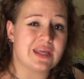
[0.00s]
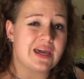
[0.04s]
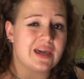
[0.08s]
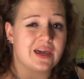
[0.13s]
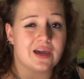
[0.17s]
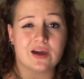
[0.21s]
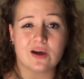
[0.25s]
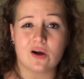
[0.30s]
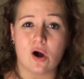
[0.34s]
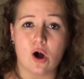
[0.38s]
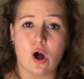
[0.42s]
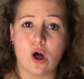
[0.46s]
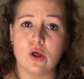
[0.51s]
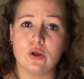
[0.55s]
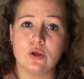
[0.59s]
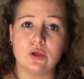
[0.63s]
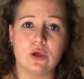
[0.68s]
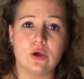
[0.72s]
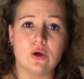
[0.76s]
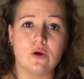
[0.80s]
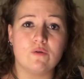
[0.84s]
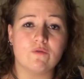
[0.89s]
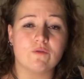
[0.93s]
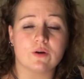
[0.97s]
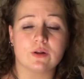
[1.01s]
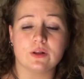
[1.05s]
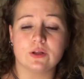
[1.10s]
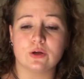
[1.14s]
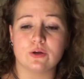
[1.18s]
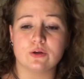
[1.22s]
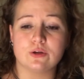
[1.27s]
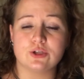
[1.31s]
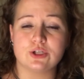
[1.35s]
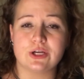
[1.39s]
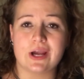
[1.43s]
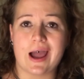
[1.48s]
they can call you for a
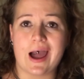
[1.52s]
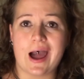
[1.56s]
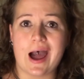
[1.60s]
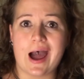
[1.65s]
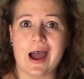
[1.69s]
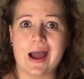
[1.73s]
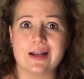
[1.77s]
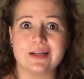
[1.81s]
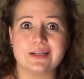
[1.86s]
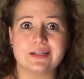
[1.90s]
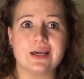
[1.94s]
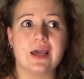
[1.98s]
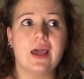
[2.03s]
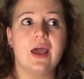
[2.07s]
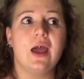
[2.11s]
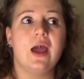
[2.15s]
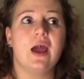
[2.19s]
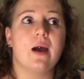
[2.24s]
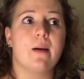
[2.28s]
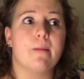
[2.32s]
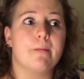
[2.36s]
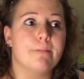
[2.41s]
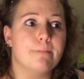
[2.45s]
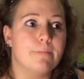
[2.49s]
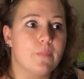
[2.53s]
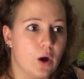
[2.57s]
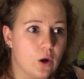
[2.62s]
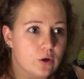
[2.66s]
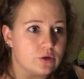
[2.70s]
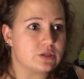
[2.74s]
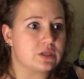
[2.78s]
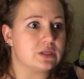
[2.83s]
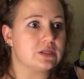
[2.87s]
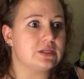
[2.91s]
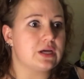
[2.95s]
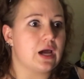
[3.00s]
little chat.
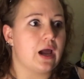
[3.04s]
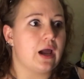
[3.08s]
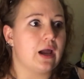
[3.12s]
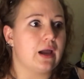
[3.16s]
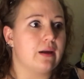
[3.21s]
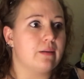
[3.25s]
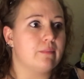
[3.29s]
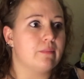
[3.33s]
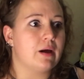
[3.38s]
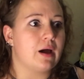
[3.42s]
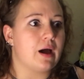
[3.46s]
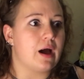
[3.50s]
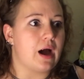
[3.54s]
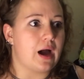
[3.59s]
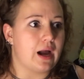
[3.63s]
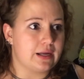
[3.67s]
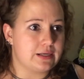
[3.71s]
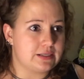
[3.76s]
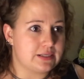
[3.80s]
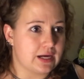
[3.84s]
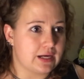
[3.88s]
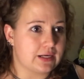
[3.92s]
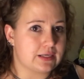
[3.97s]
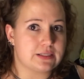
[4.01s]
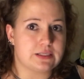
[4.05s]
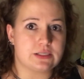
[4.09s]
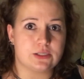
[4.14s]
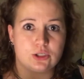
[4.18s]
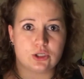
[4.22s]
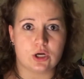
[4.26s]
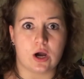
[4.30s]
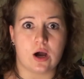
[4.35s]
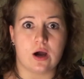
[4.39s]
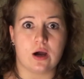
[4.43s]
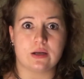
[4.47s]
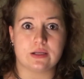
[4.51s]
Most of the time, I text
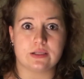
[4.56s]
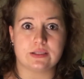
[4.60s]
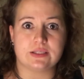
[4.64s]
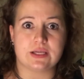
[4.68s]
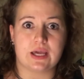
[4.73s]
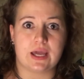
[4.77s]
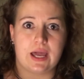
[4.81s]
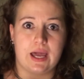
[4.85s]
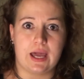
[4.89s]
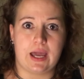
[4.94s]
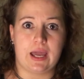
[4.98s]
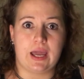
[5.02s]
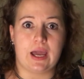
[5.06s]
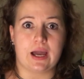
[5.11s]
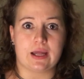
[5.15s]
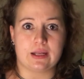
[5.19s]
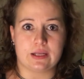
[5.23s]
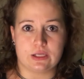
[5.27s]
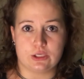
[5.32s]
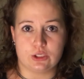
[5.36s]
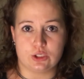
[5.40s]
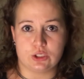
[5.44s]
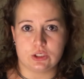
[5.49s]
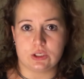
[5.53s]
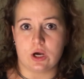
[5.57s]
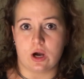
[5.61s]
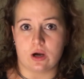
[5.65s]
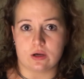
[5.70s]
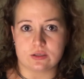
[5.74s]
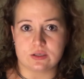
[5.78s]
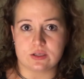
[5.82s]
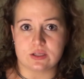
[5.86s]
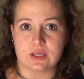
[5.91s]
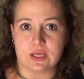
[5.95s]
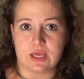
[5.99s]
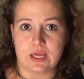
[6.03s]
Jon and say, hey, I need you to
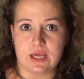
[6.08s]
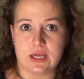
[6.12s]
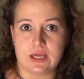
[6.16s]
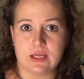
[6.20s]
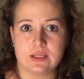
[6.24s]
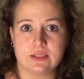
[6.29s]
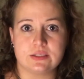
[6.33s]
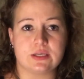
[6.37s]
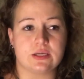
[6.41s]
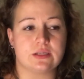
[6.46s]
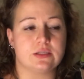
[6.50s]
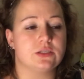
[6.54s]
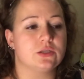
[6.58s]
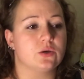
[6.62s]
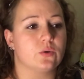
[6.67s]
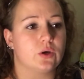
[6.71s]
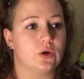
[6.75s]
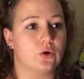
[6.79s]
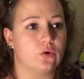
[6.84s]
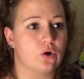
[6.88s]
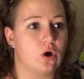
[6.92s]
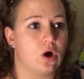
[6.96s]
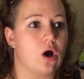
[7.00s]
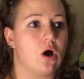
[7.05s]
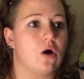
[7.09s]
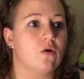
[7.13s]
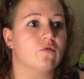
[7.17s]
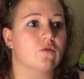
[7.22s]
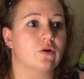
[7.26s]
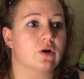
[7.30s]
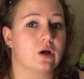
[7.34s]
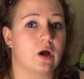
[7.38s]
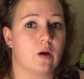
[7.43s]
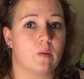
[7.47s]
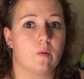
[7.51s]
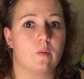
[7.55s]
talk to the kids, and so he'll call
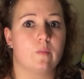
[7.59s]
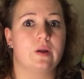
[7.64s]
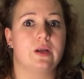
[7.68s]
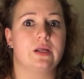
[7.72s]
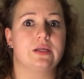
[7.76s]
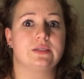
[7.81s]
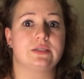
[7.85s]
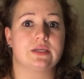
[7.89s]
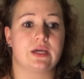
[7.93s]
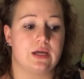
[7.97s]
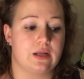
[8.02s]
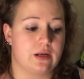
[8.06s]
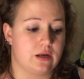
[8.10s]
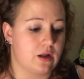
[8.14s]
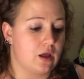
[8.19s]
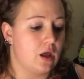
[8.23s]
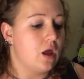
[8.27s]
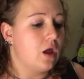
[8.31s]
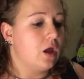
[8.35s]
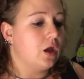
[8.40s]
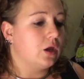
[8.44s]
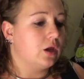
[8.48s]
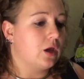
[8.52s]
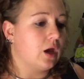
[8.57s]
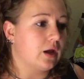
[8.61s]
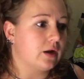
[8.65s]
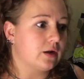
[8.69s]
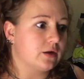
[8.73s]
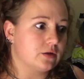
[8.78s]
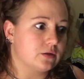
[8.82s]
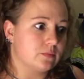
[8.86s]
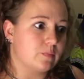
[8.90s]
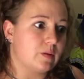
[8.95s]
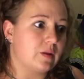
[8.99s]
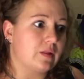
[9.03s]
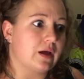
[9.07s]
for a couple minutes and kind
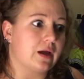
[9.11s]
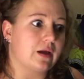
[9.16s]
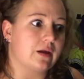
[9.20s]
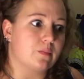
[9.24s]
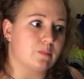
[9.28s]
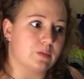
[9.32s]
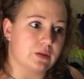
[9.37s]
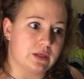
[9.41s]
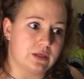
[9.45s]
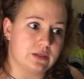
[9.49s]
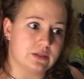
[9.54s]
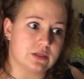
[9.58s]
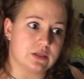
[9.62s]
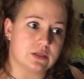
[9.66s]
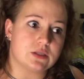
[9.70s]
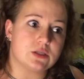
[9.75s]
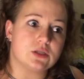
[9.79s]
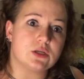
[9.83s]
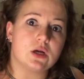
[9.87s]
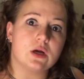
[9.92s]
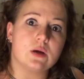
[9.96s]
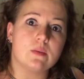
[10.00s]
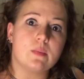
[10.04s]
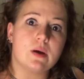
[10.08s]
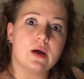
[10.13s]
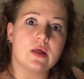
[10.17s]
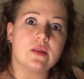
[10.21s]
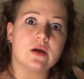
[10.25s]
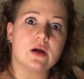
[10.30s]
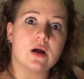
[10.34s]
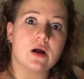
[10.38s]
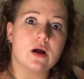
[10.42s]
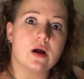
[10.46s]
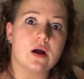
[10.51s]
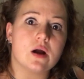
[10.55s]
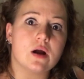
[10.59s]
of be like, please listen to your
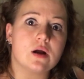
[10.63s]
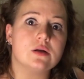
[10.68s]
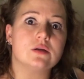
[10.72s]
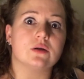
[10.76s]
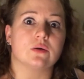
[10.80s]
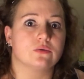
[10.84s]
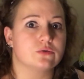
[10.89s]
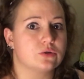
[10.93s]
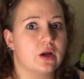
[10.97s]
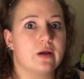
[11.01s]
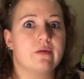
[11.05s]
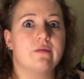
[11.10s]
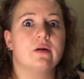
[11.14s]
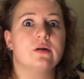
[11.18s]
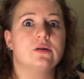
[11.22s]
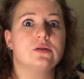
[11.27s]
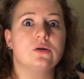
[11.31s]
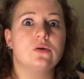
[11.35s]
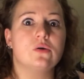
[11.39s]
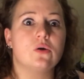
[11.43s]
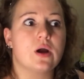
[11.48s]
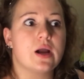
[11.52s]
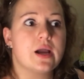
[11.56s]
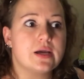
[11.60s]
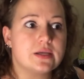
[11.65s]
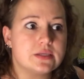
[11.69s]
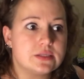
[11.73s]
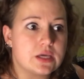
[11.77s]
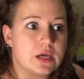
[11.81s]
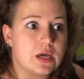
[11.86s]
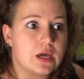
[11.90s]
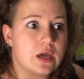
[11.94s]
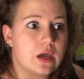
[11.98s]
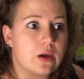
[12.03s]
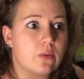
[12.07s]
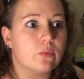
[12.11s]
mother, don't drive her too
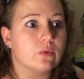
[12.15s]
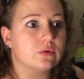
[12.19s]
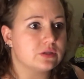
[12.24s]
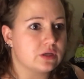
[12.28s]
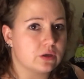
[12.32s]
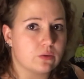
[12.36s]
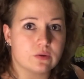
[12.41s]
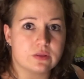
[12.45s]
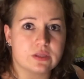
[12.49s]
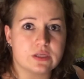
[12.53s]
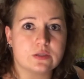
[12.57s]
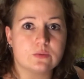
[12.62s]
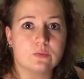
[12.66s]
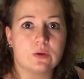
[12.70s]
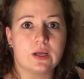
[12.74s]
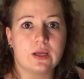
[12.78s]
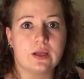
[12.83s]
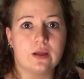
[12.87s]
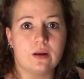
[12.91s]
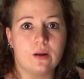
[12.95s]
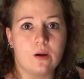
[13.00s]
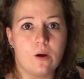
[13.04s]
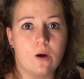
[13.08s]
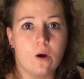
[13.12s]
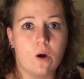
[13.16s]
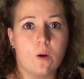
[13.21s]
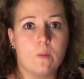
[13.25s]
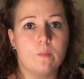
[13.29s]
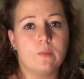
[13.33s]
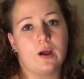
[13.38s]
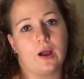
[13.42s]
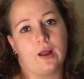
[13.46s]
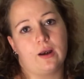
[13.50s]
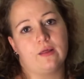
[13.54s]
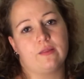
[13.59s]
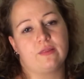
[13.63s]
crazy, we'll deal with this when I get
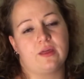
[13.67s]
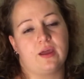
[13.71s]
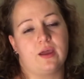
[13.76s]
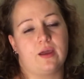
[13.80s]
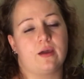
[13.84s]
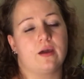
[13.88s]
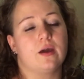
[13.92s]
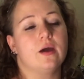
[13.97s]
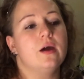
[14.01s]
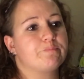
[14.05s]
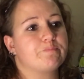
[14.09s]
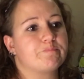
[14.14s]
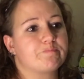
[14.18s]
home, kind of thing.